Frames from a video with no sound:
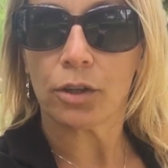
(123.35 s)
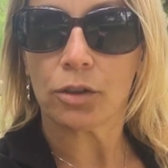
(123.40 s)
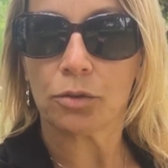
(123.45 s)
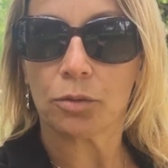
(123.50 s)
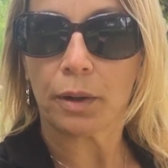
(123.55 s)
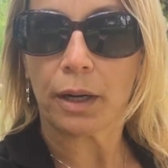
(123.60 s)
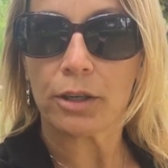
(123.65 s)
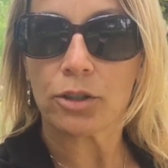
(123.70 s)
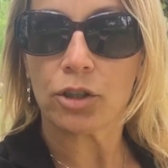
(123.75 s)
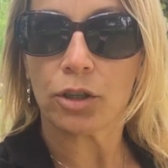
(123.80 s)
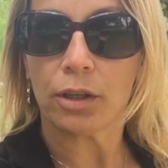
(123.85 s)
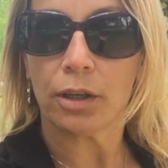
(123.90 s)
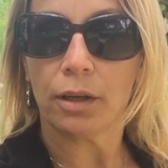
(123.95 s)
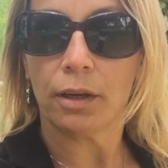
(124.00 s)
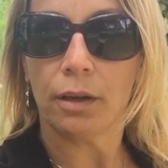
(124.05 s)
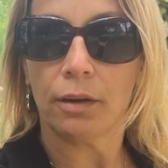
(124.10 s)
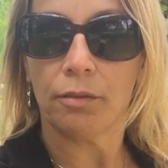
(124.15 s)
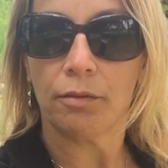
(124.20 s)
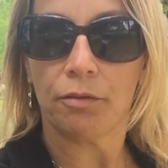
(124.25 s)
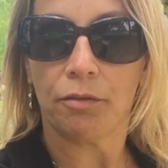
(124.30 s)
a
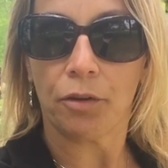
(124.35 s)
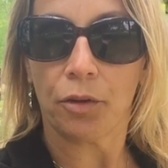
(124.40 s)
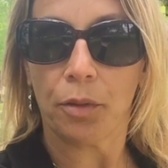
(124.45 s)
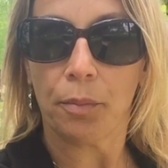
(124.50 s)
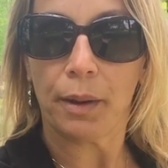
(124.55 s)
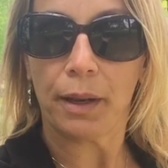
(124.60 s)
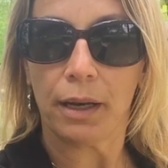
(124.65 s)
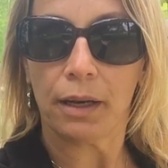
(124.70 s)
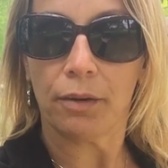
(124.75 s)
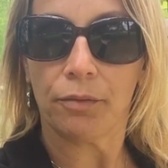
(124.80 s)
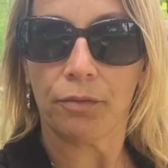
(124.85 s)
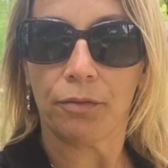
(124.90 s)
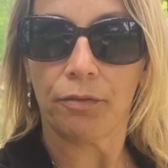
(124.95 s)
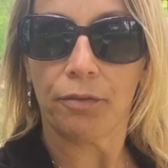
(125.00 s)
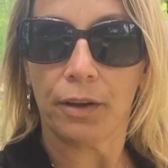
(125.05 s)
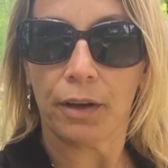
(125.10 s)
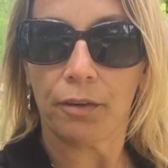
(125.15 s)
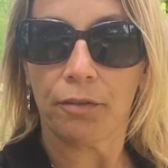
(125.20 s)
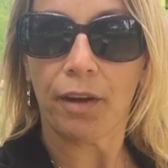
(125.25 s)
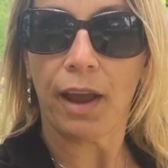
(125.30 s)
direction for the
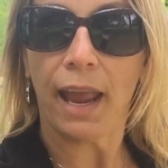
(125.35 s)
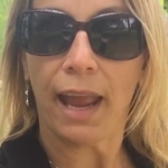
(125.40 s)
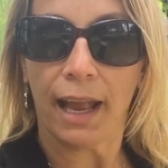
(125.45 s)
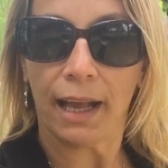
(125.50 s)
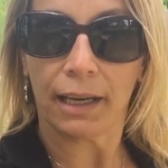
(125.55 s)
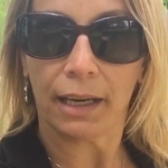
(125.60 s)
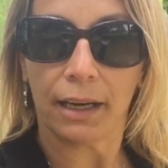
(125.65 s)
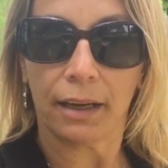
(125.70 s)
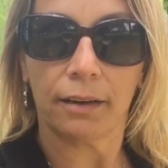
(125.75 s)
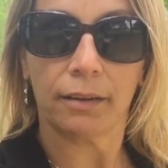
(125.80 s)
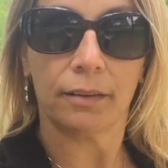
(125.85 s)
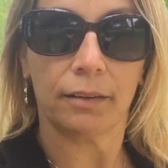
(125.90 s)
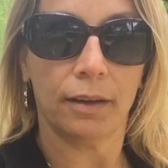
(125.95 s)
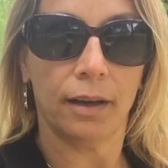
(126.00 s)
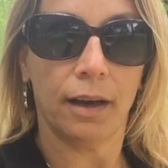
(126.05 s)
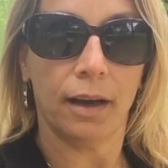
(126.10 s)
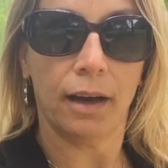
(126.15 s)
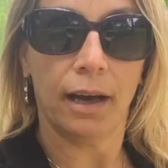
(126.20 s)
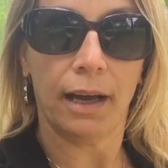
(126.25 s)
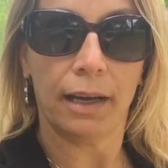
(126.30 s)
benefit of Hannah.
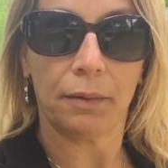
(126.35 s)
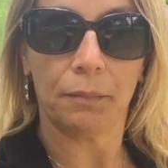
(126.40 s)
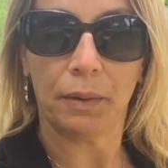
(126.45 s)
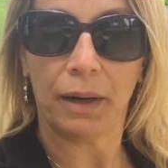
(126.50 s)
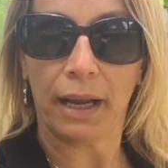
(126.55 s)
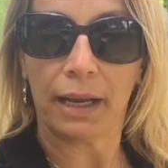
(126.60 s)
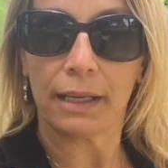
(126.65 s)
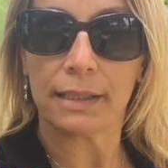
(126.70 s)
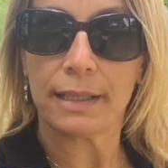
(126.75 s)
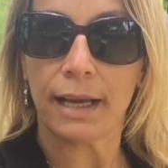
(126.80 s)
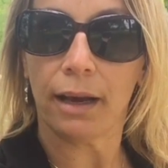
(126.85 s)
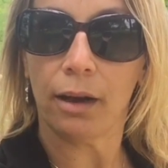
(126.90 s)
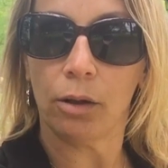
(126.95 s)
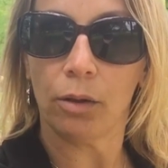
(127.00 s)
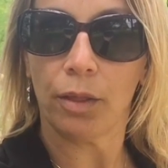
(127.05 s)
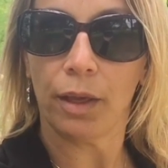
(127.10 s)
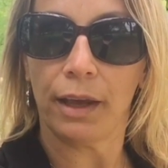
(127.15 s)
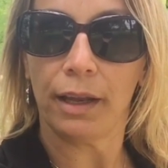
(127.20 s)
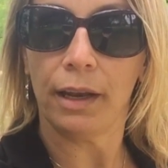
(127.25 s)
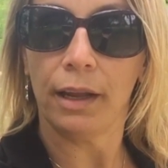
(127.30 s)
When I could
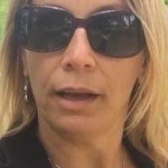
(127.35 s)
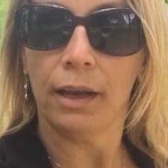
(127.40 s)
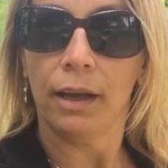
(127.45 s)
tell that